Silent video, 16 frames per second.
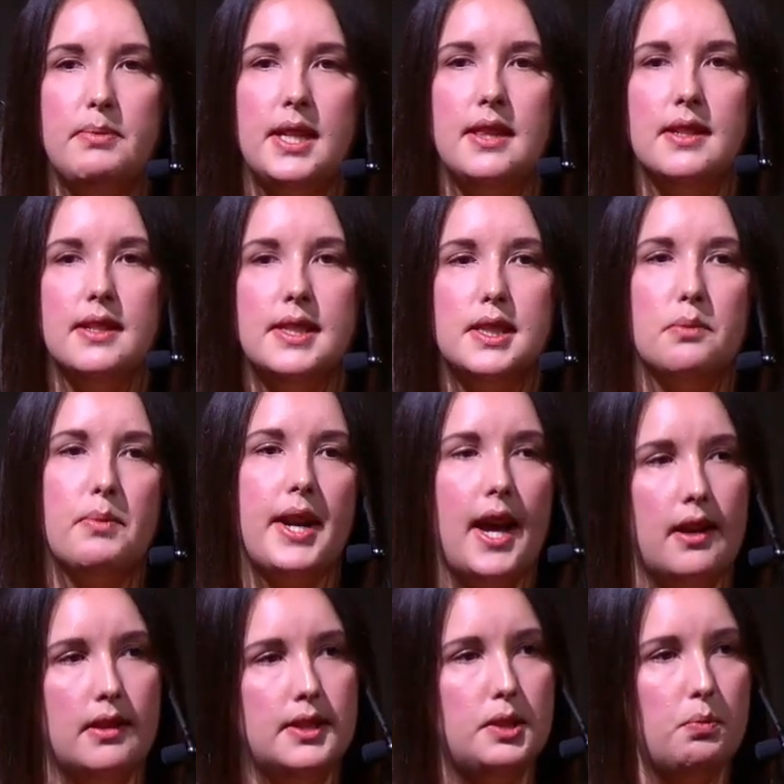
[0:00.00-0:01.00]
mean that someone
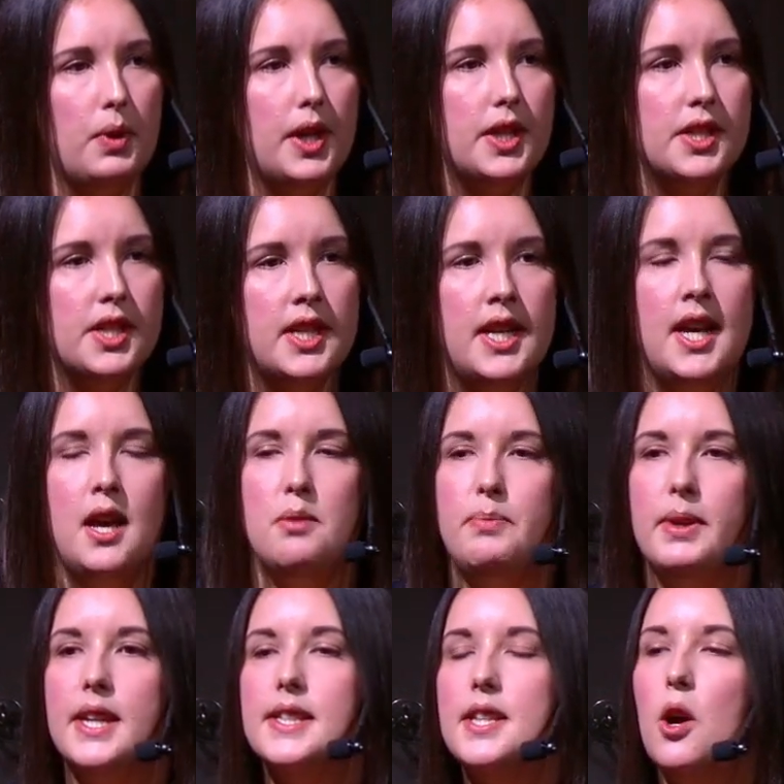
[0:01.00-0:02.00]
else would,
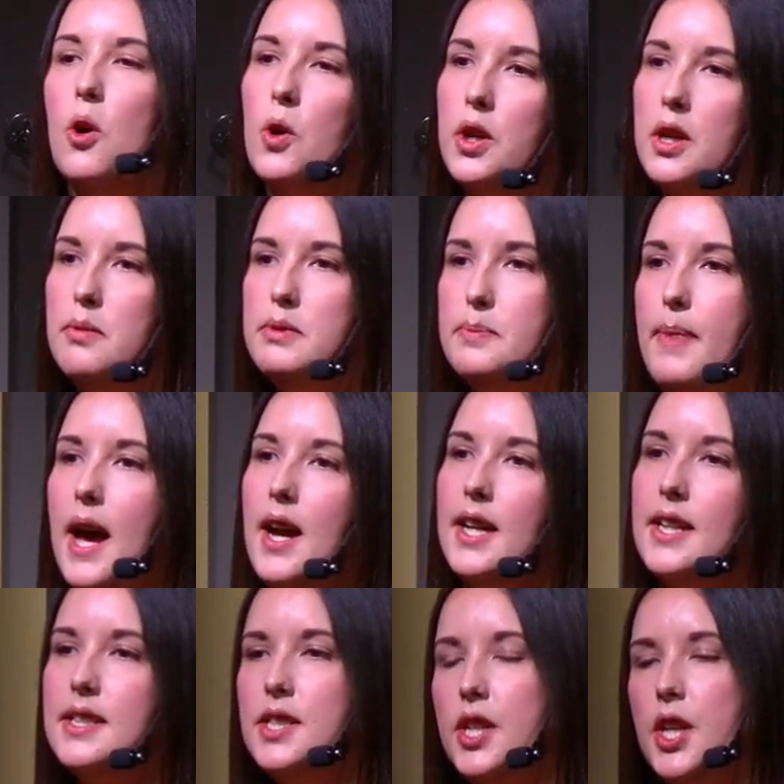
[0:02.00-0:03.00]
because it all comes
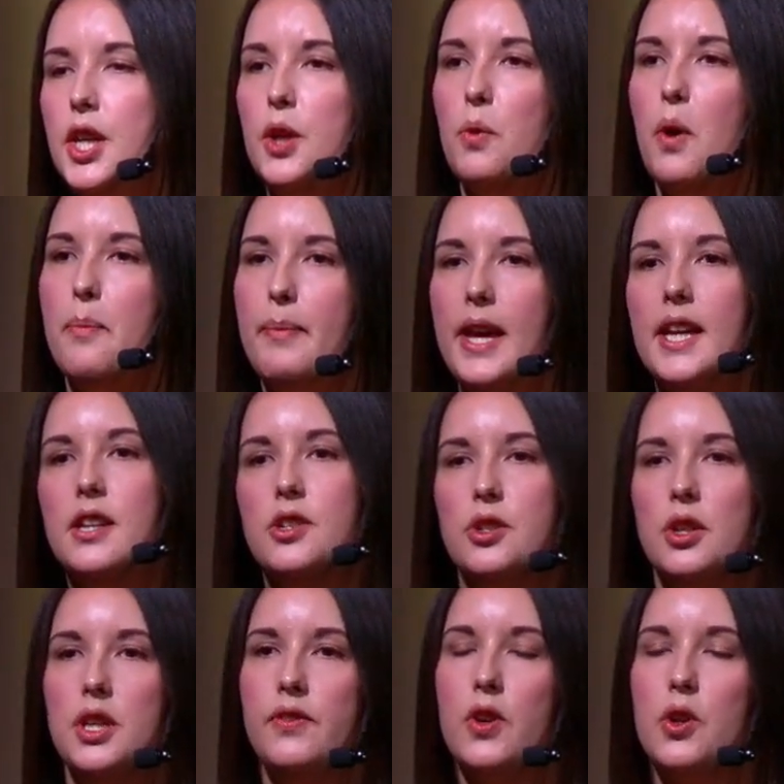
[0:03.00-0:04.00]
back to making
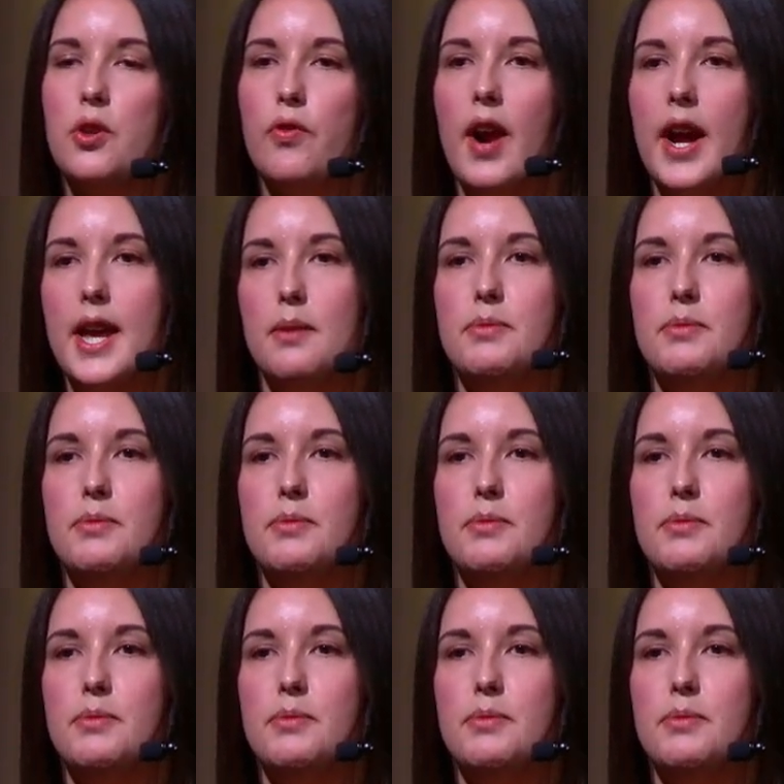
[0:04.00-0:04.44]
sure you've got the right